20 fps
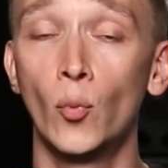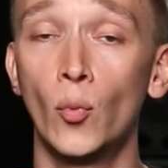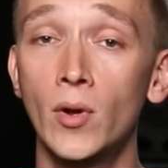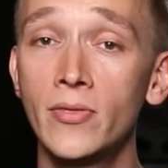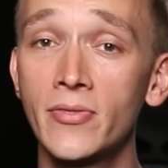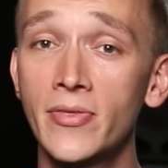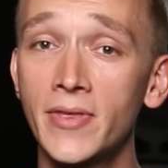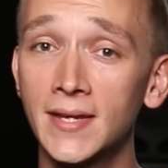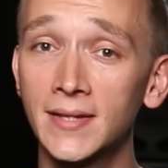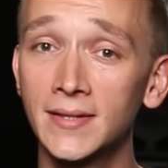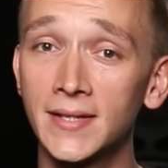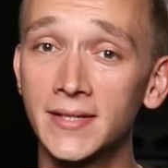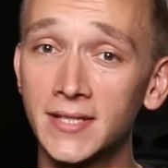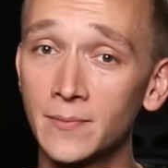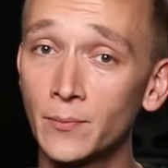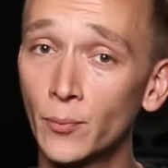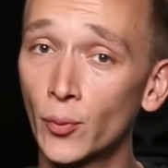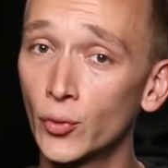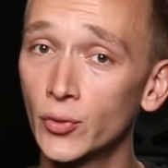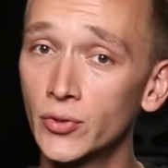One thing that's
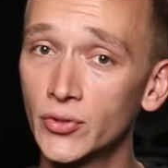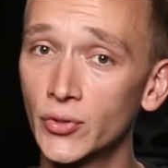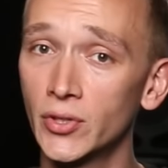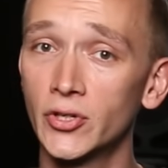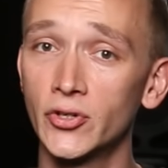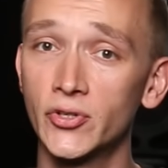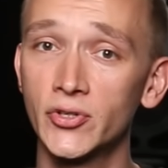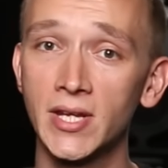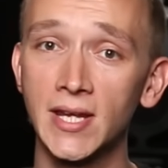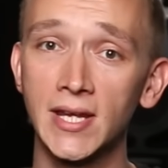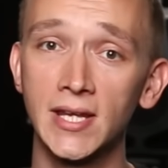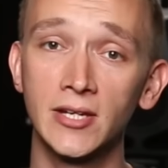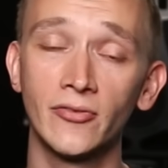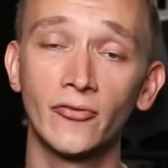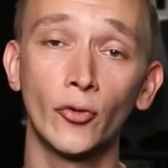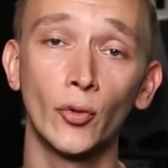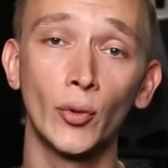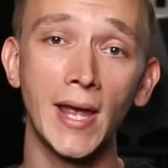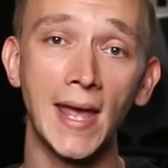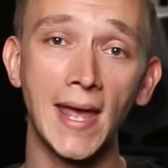important to understand
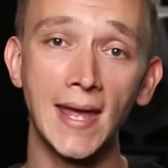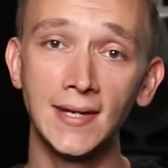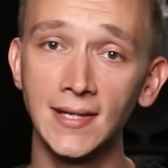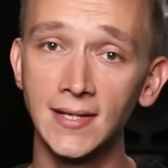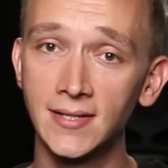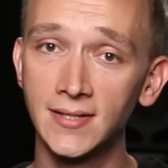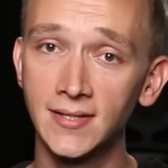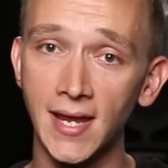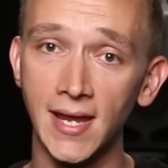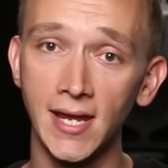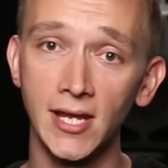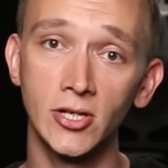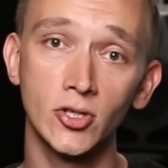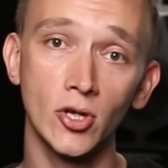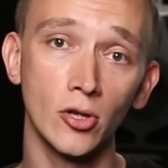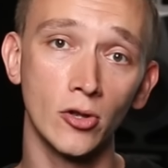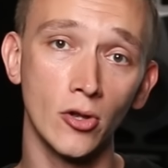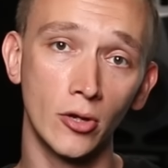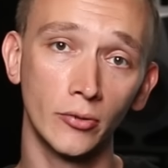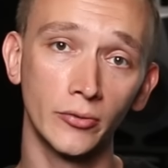for any stage
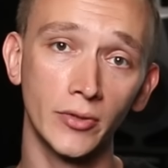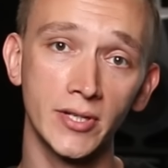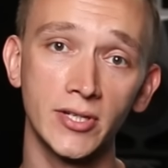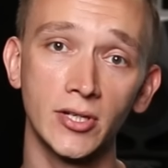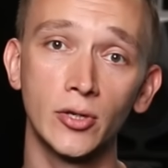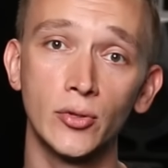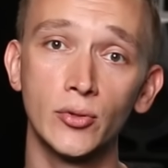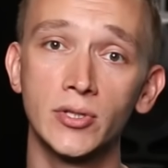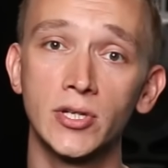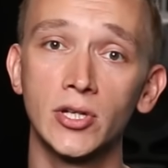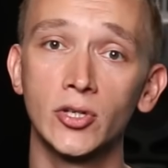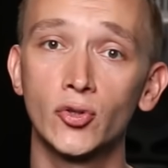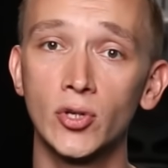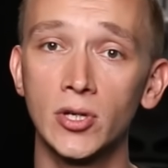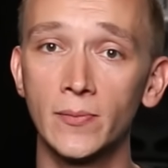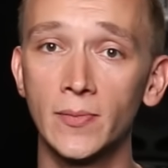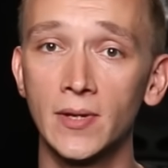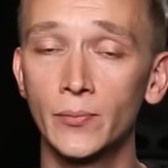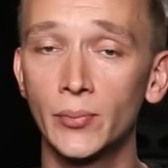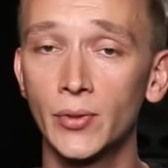along this acoustic
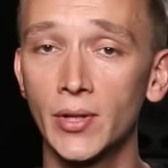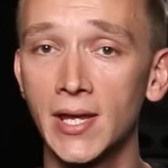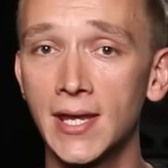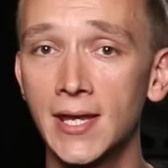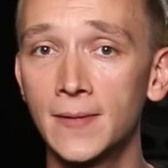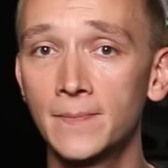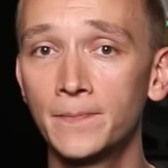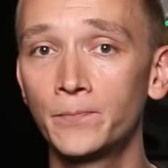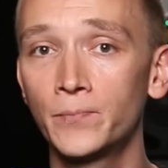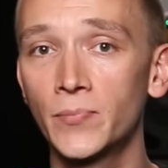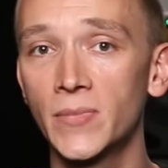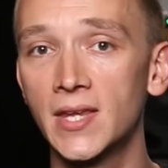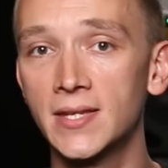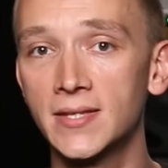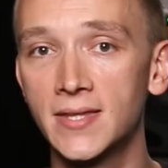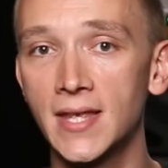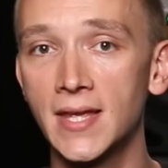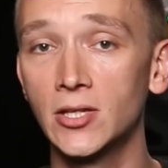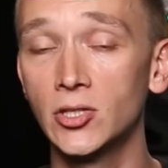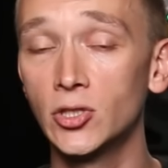treatment plan
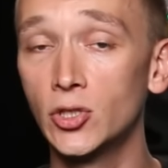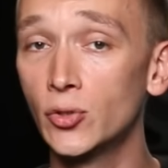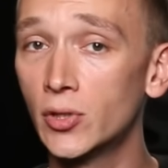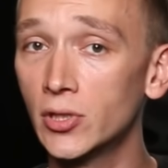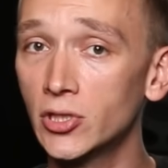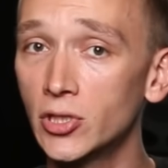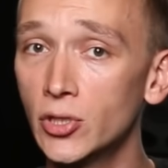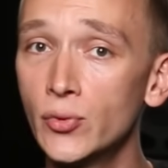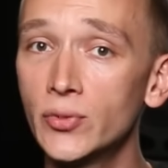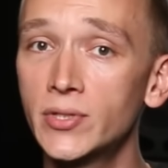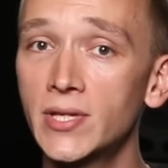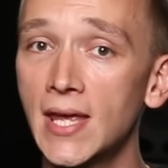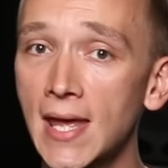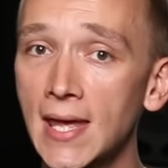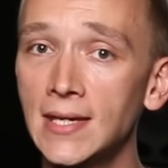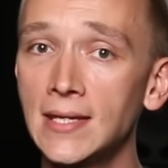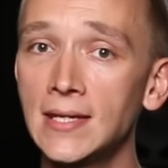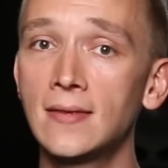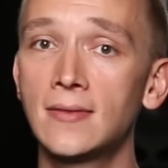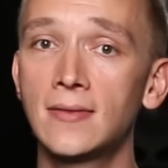is that you can use
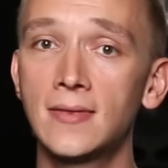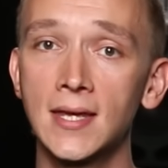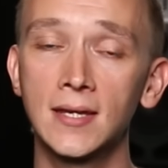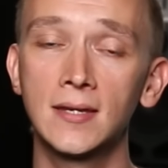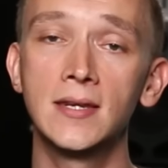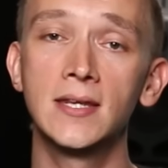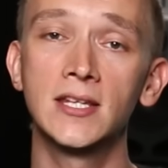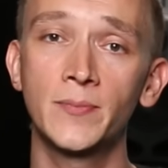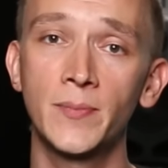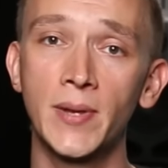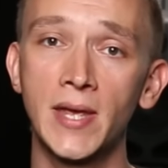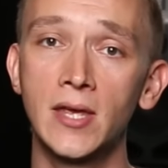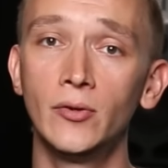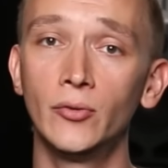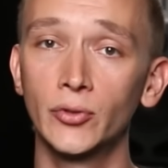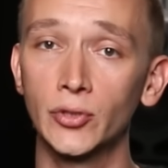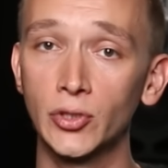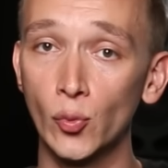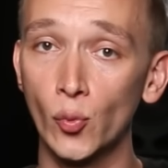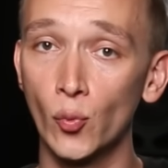any thickness
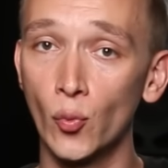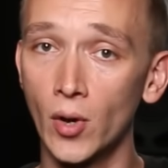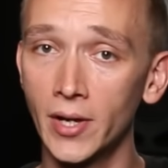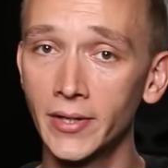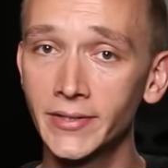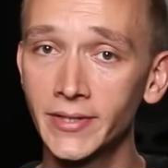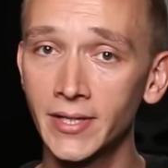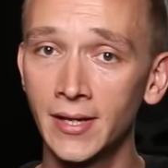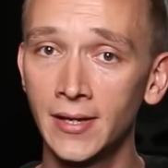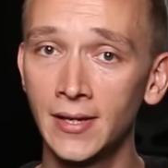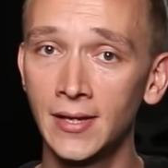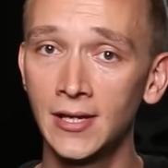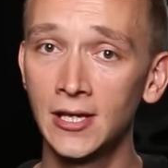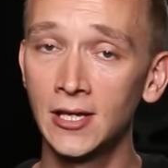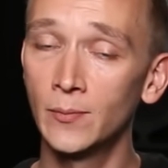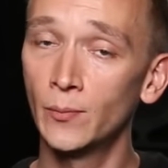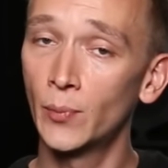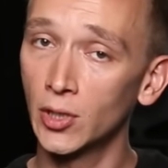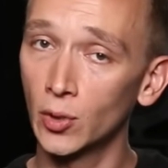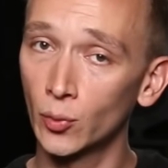panel you want,
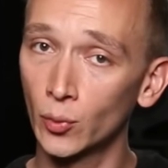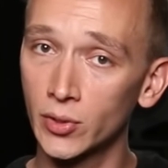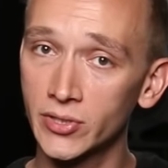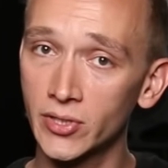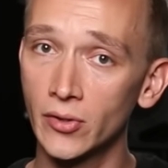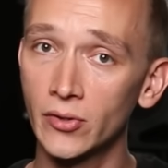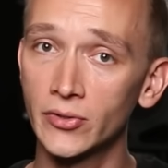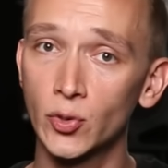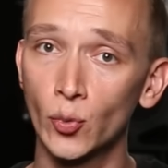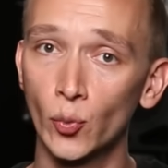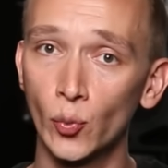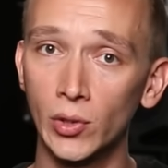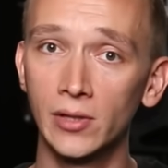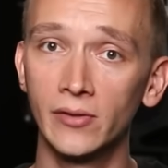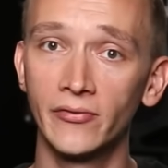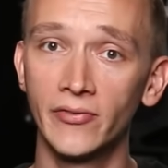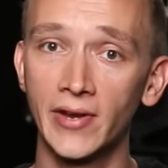but your results will